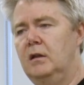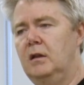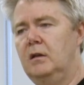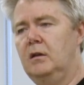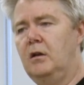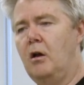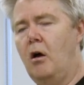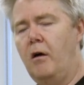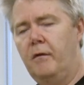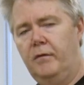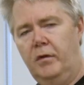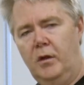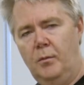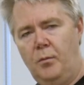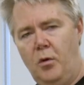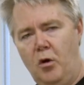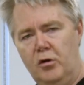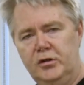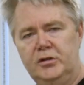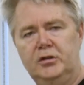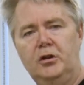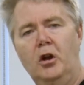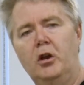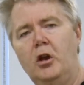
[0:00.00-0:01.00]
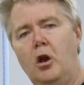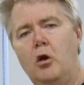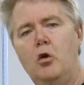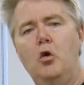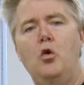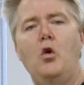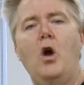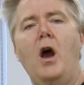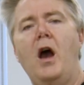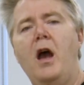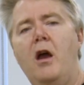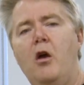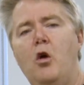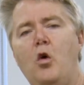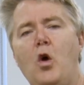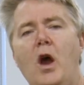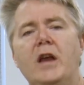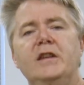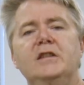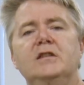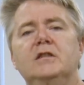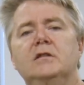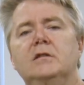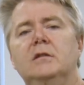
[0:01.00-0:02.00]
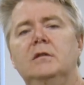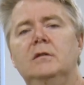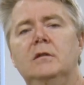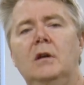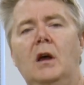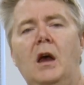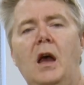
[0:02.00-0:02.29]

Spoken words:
the person I know who has